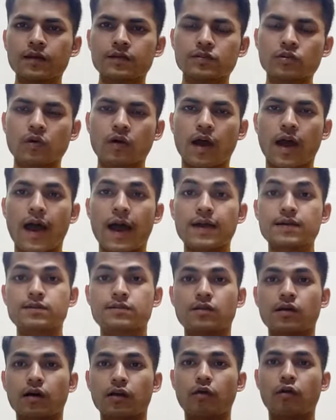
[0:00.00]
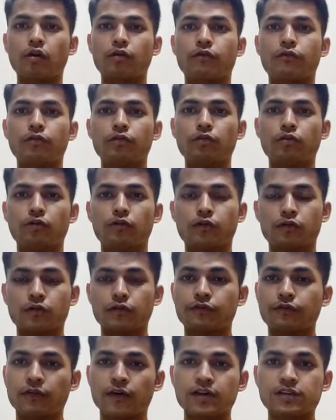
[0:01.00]
So as a lot of you know, for
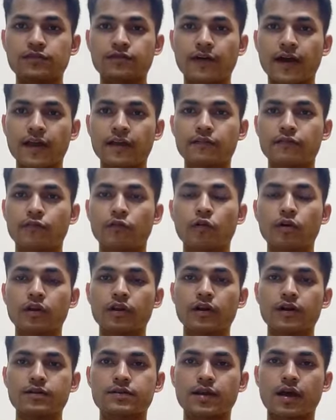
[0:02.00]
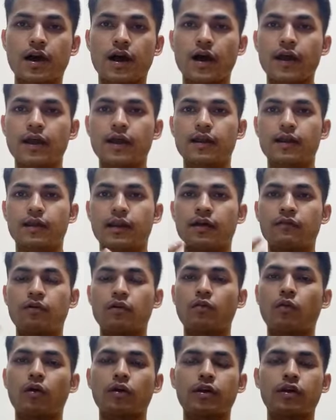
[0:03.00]
the first 4 years, I
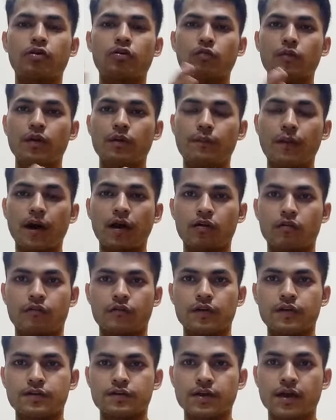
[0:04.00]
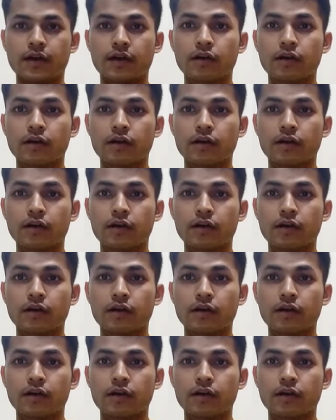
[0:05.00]
never wanted to be a part of EC.